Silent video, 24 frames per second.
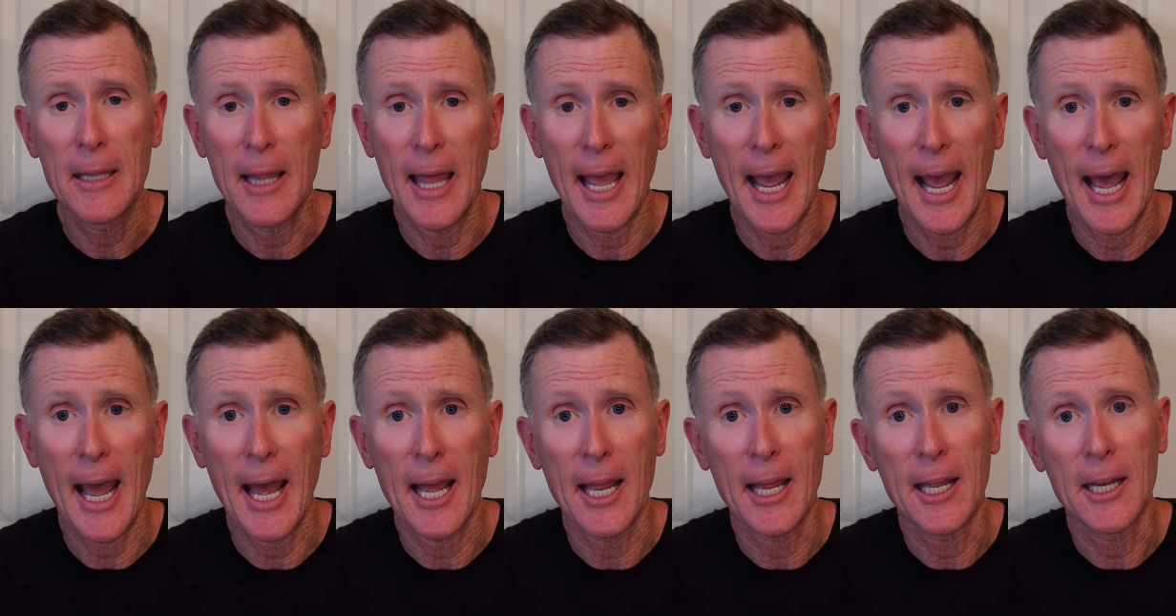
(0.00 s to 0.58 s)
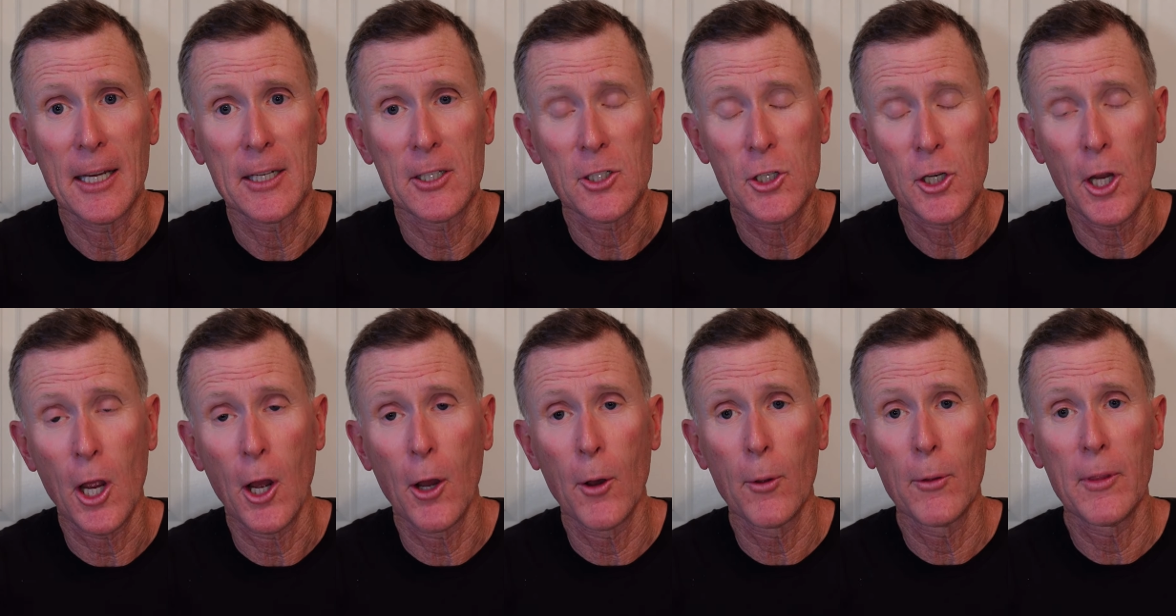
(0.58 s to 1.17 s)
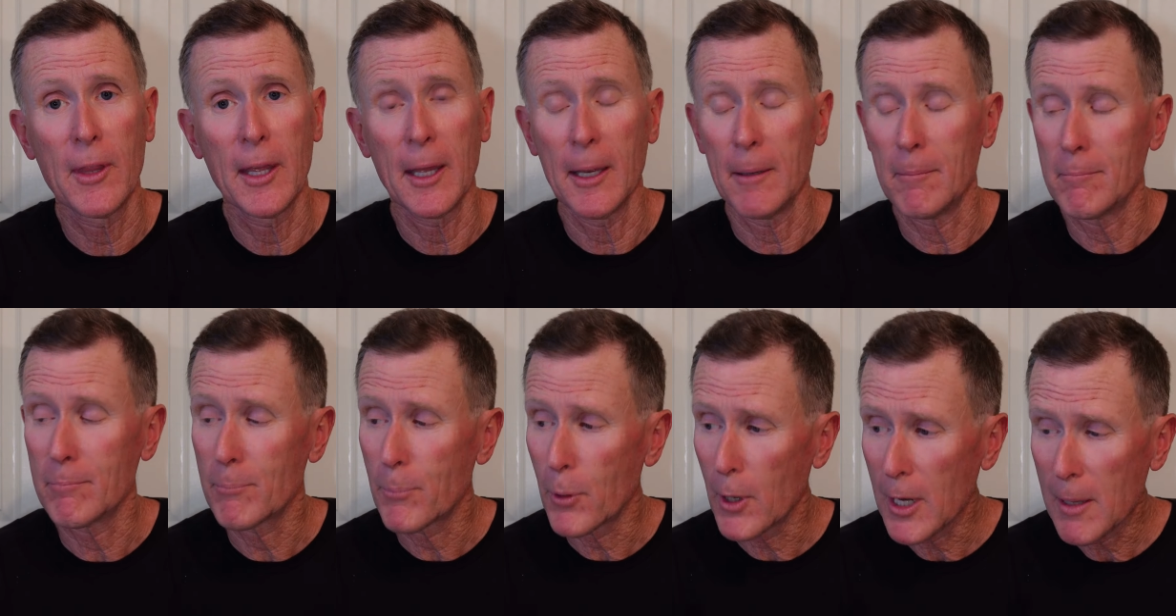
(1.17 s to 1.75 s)
that show
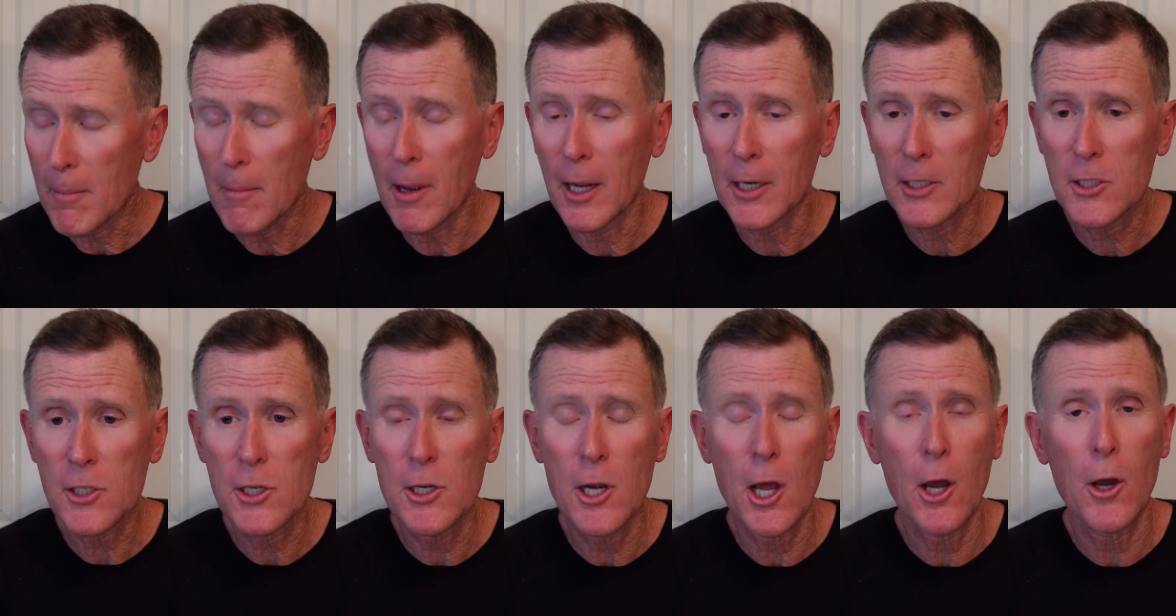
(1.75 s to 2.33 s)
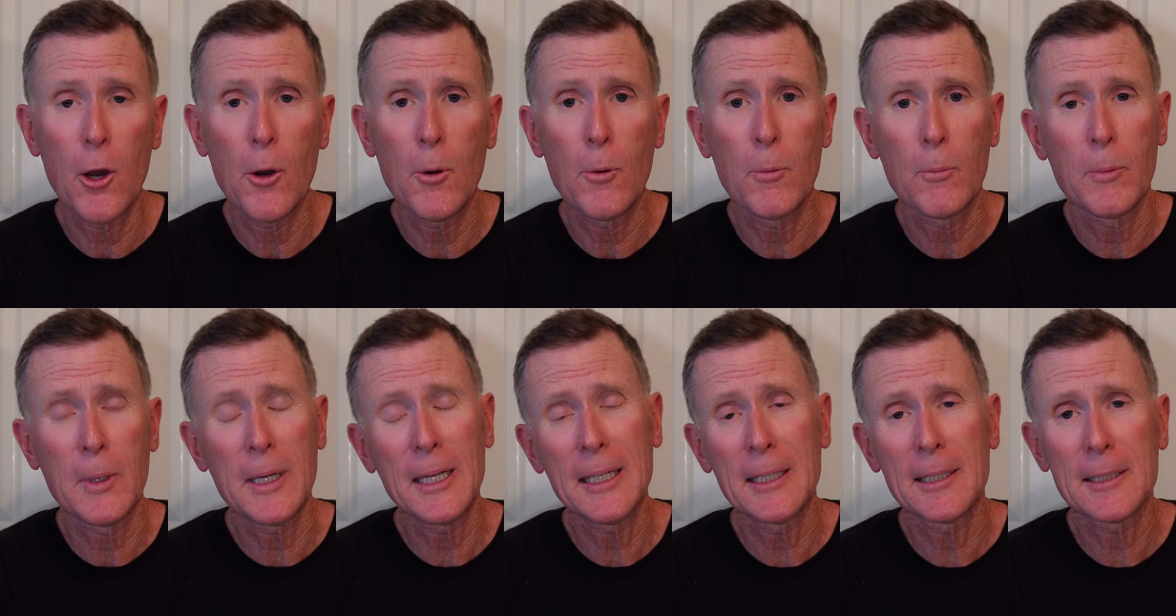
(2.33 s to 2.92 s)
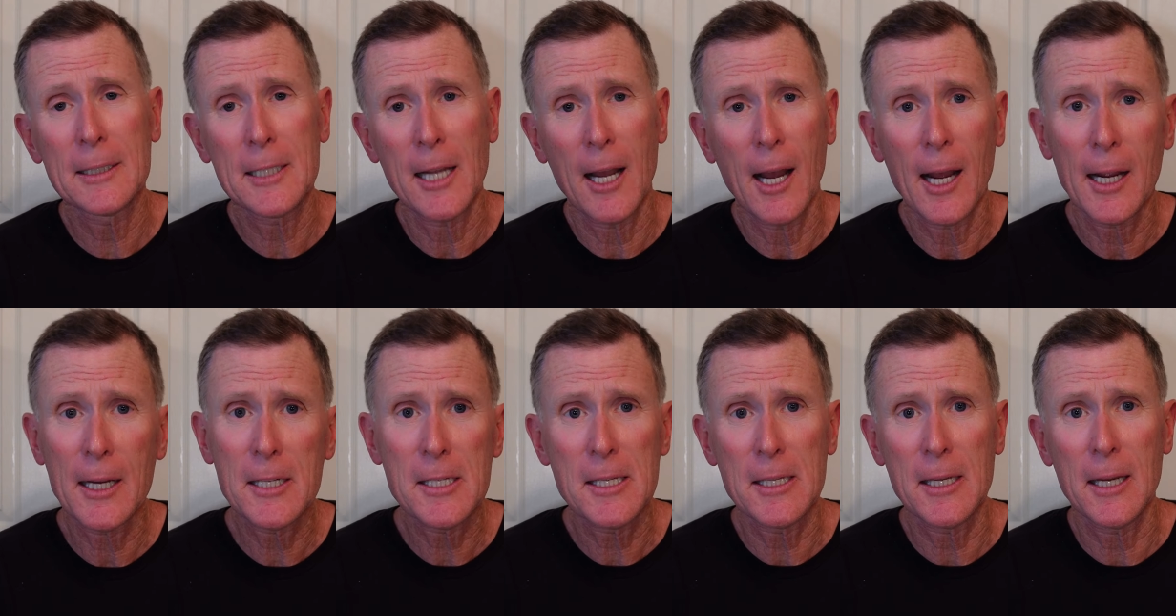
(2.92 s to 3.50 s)
that pretty much no real
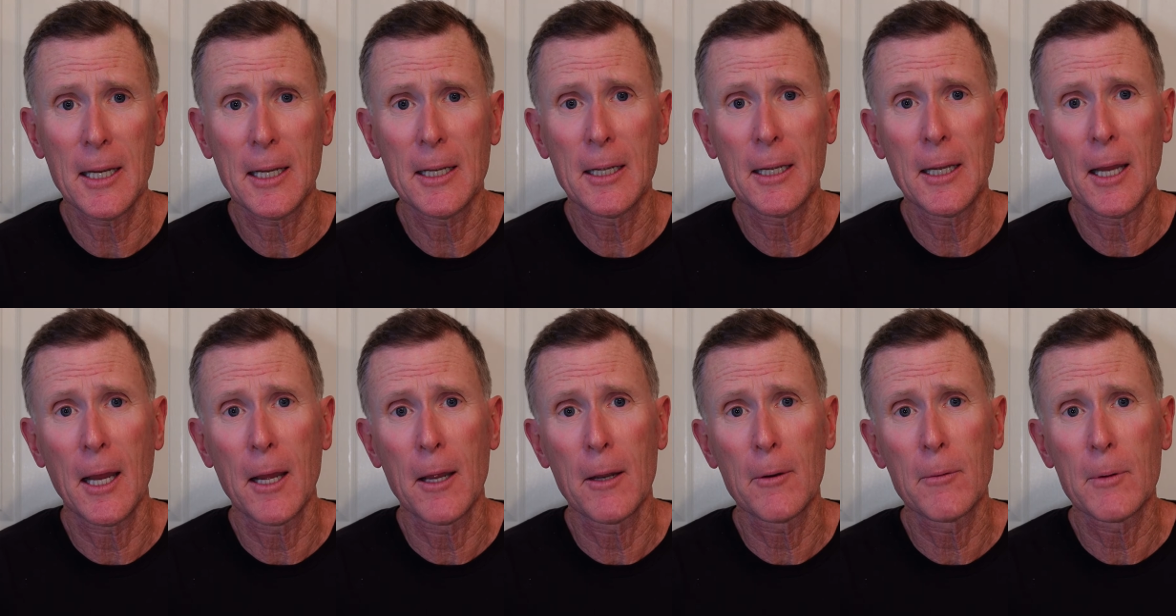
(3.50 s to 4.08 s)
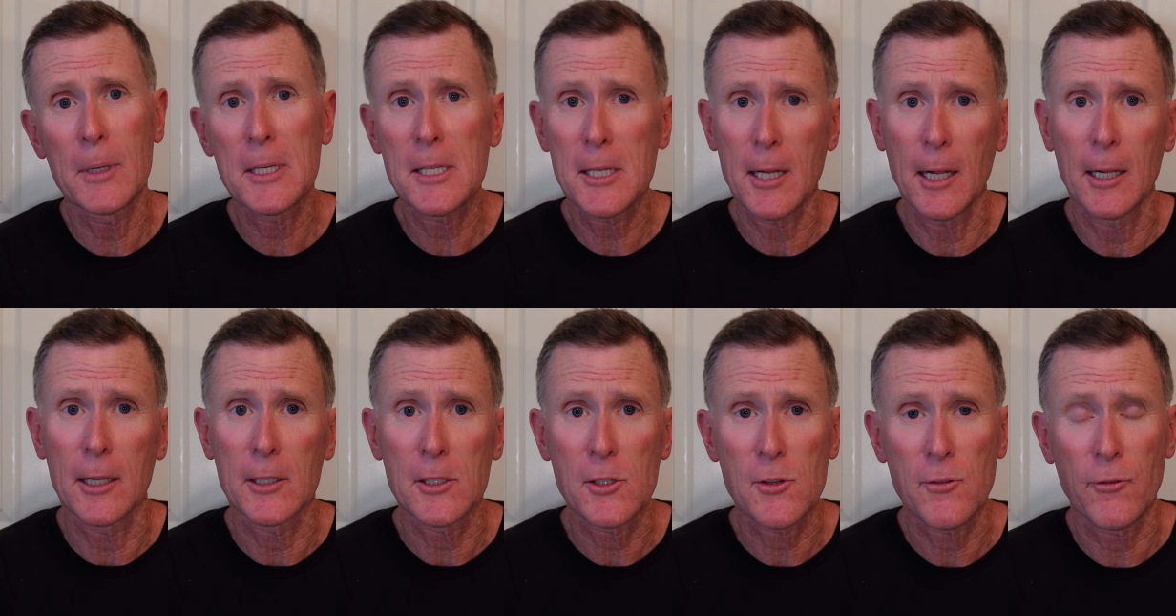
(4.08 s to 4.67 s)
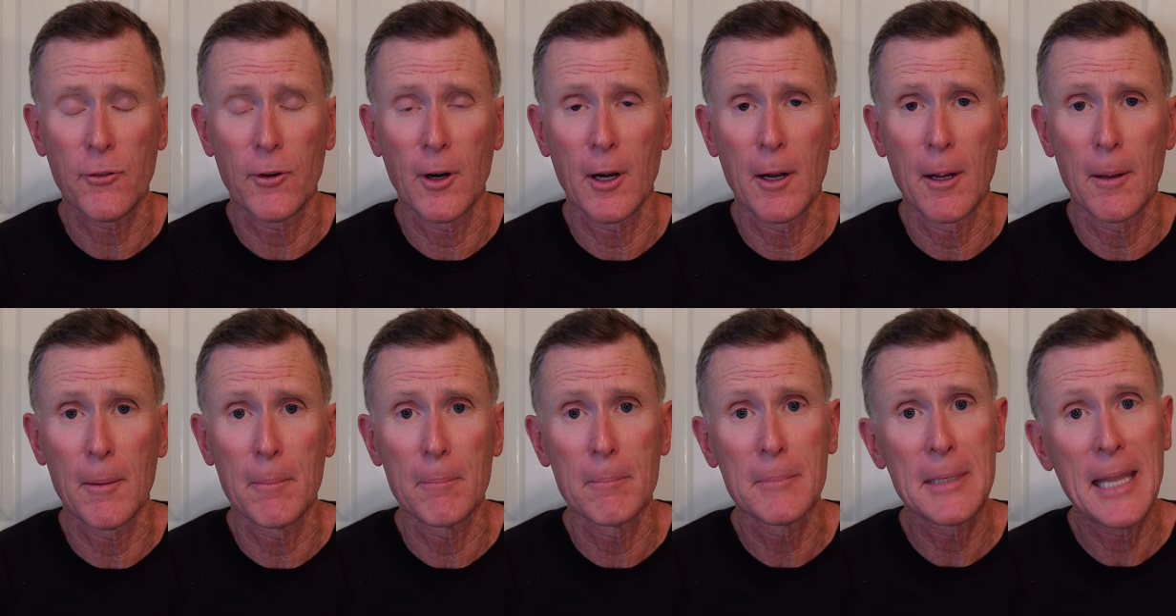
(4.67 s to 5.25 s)
toxic results
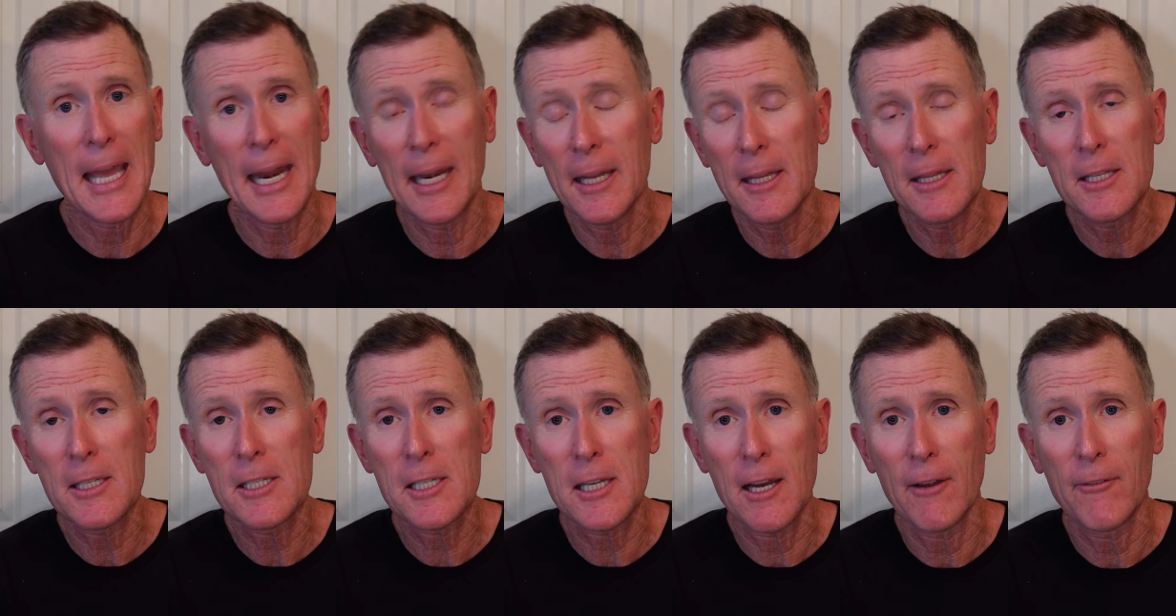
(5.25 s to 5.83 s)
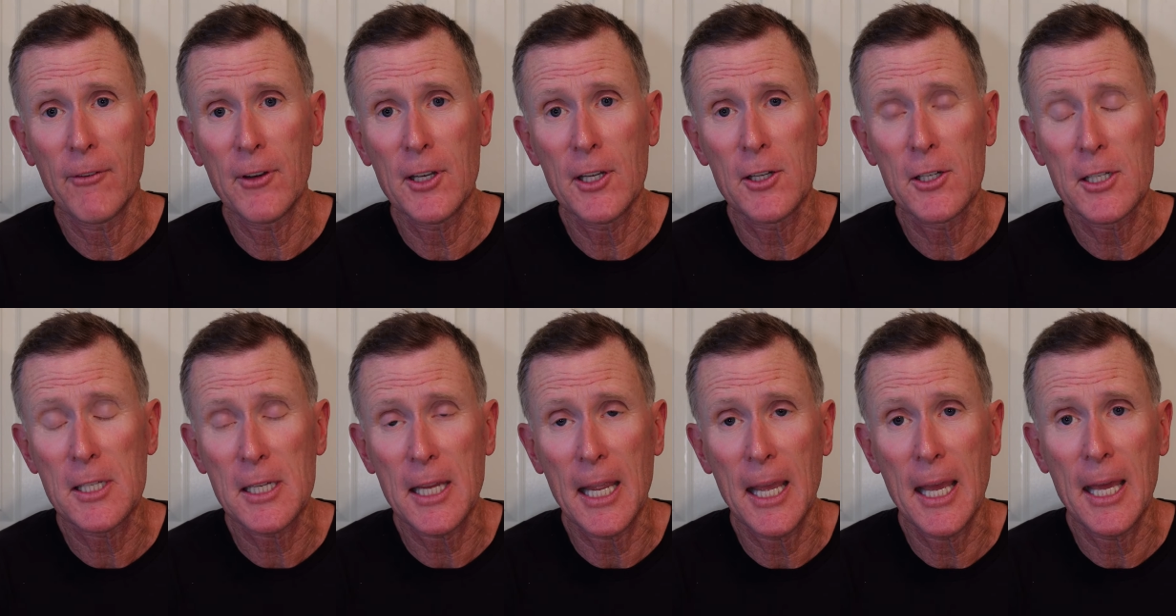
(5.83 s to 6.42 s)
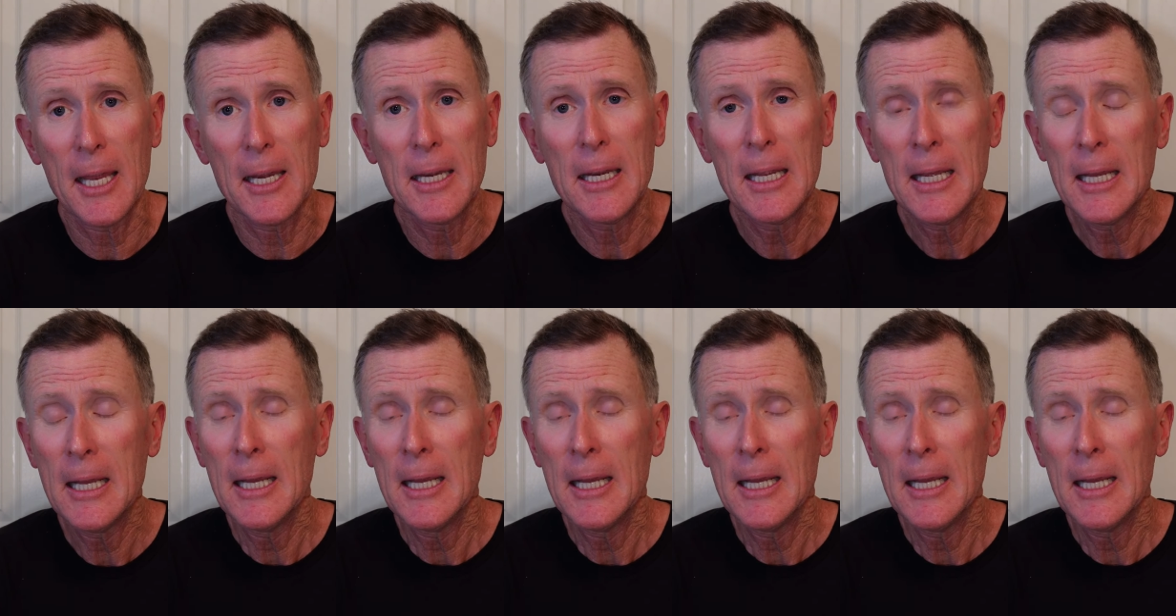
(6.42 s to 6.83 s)
from getting the stuff on your skin.